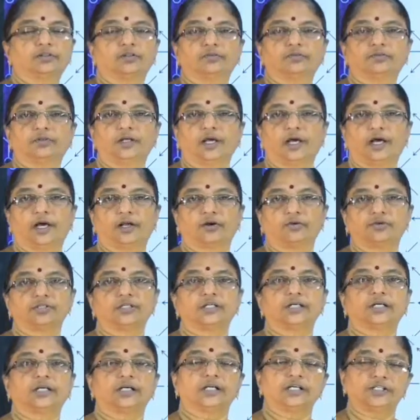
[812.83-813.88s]
of the arrow is
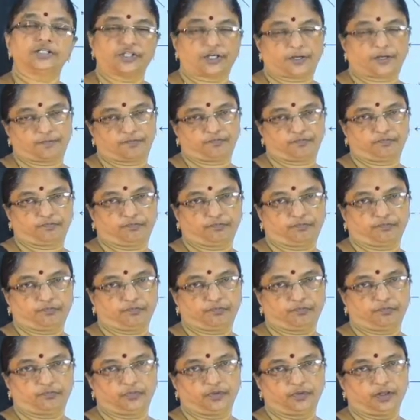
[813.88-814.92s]
decreasing,
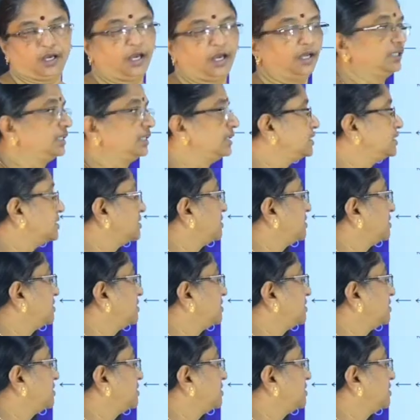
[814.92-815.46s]
and this is